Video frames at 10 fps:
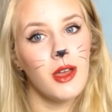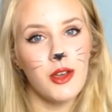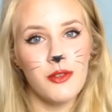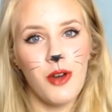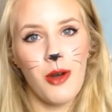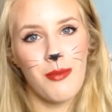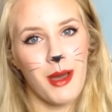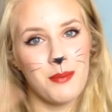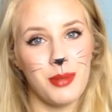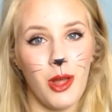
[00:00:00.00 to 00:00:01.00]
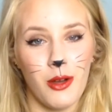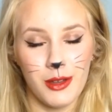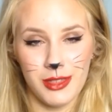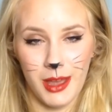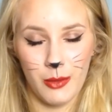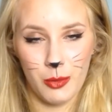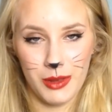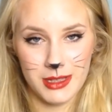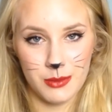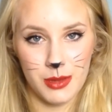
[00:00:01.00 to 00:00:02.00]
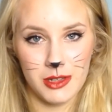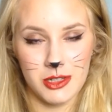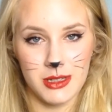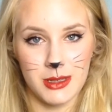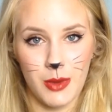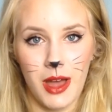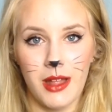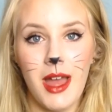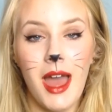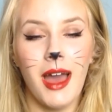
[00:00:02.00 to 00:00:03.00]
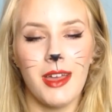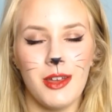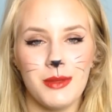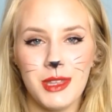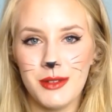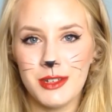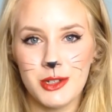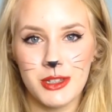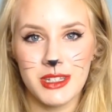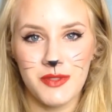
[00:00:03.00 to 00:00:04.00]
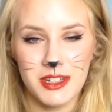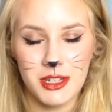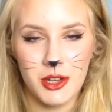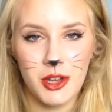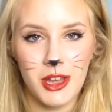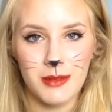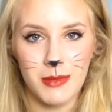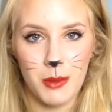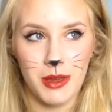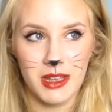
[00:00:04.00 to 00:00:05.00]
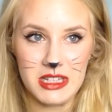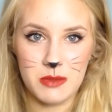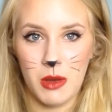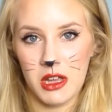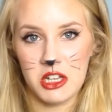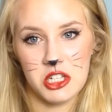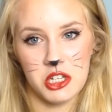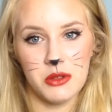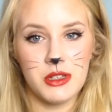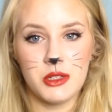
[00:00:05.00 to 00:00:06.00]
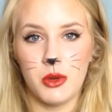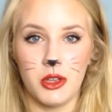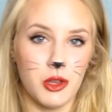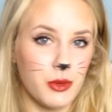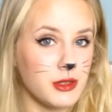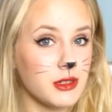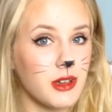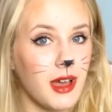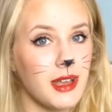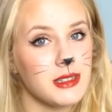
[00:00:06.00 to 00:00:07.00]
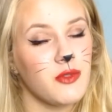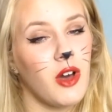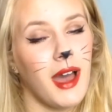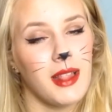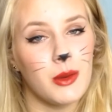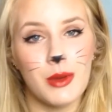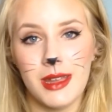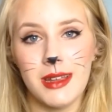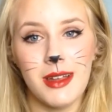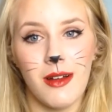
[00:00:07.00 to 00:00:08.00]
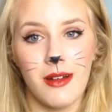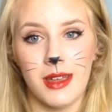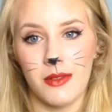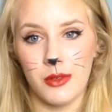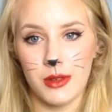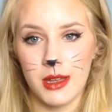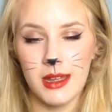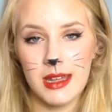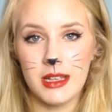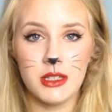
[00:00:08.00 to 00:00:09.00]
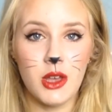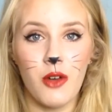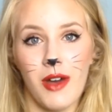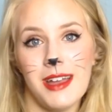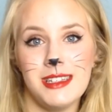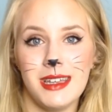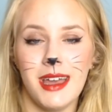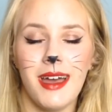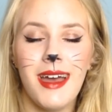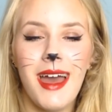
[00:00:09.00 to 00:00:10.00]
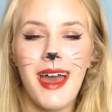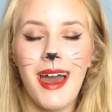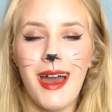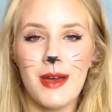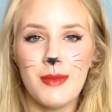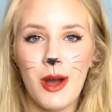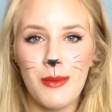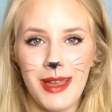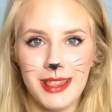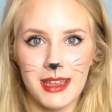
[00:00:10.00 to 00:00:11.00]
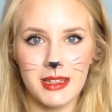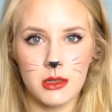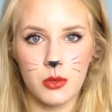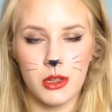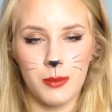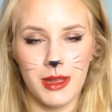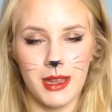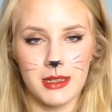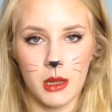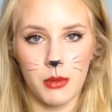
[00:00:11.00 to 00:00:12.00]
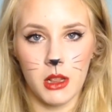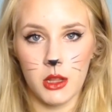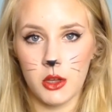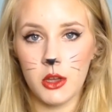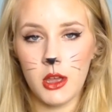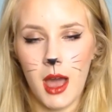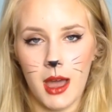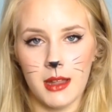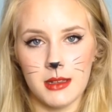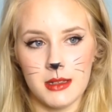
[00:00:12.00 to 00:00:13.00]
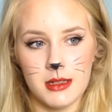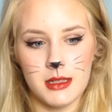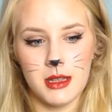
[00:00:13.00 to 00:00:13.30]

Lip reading: over on my blog there will be some pictures as well. I hope that you enjoyed this video and maybe inspired you as to what you want to go as for Halloween, or give you a sort of idea. All my links will be down below, and